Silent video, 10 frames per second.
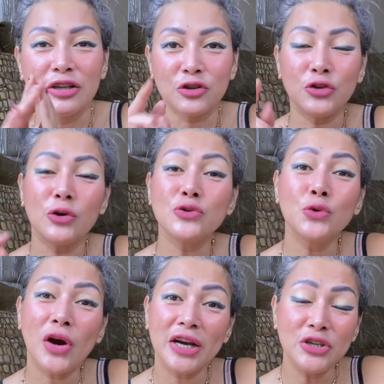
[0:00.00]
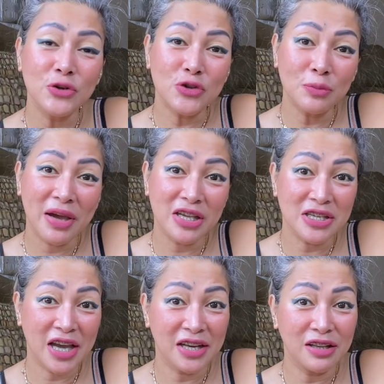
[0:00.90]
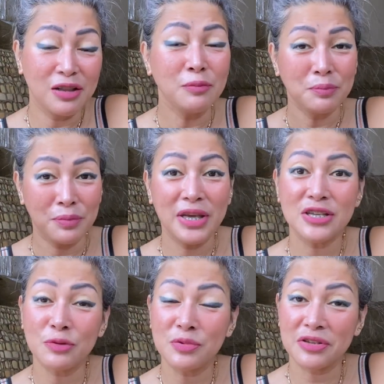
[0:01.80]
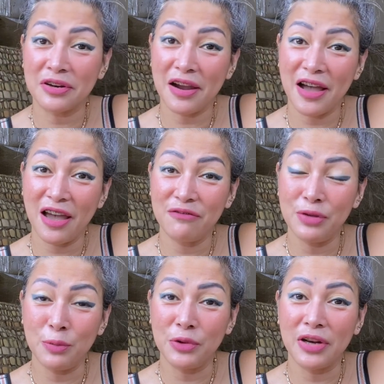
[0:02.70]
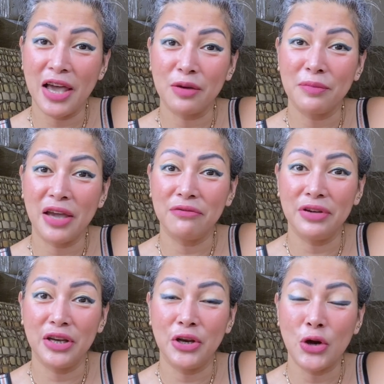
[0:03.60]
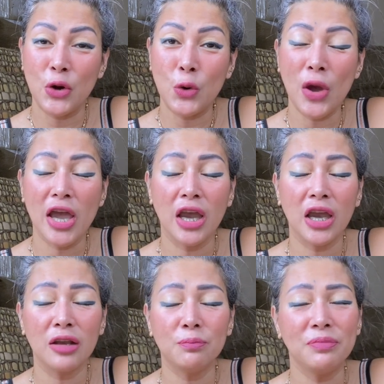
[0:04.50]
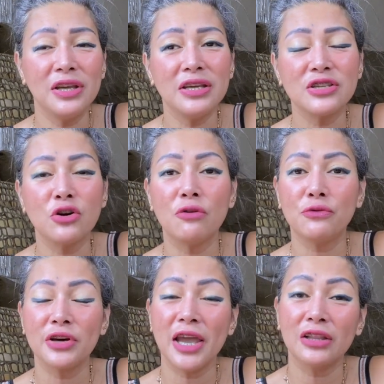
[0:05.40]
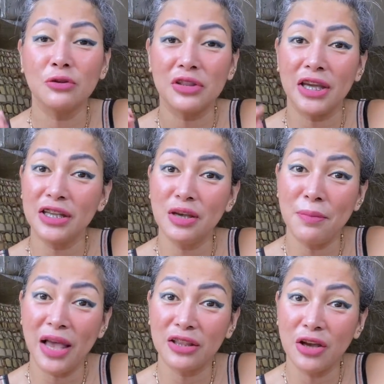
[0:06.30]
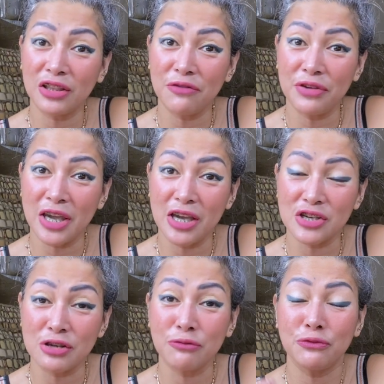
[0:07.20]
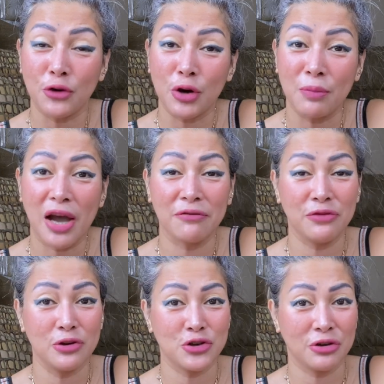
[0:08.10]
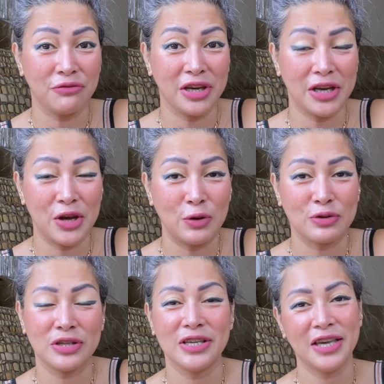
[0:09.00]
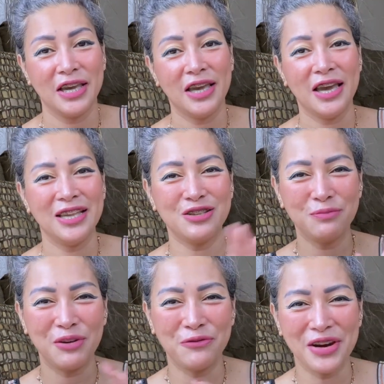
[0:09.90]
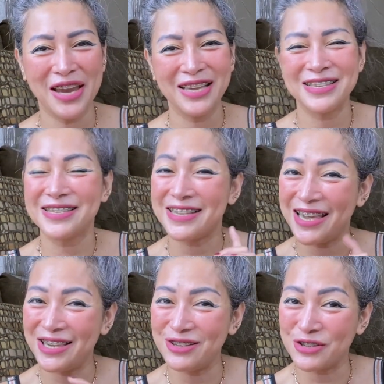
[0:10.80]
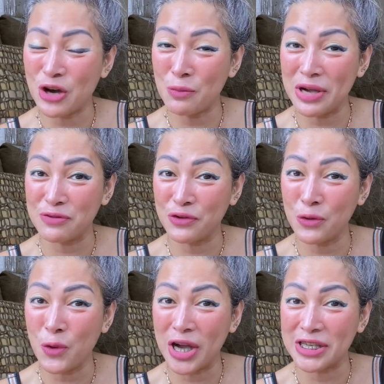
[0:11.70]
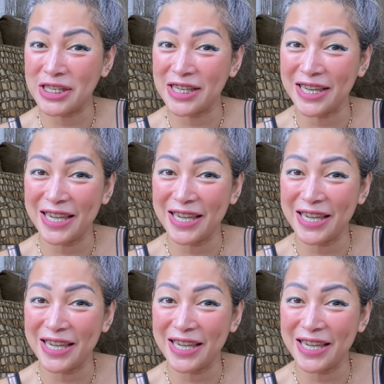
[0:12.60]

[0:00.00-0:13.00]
To those who are new to my channel, please subscribe if you like my video, and please don't forget to tick the bell notification for my future videos. And to my friends, thank you so much for watching